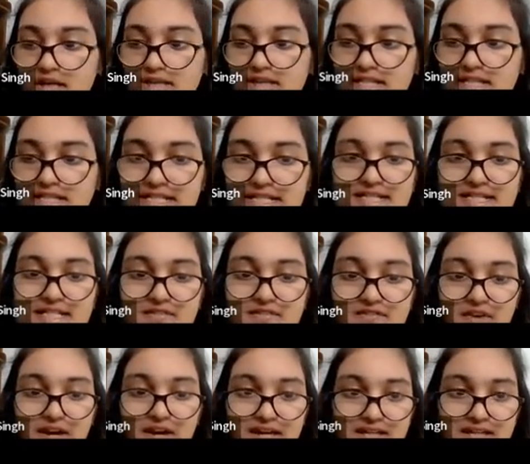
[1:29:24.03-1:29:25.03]
This is the
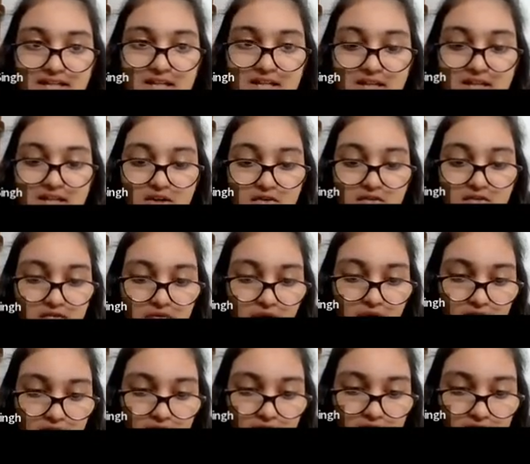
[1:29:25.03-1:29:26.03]
file
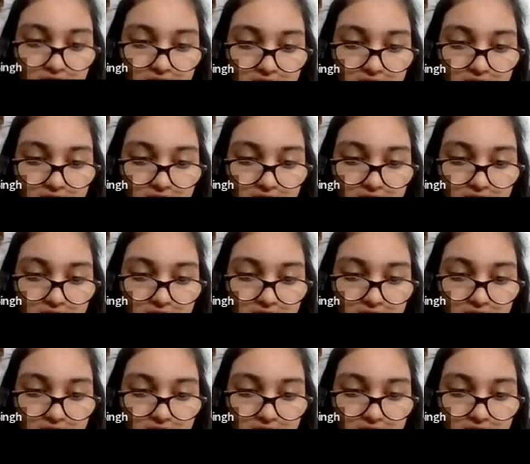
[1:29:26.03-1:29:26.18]
for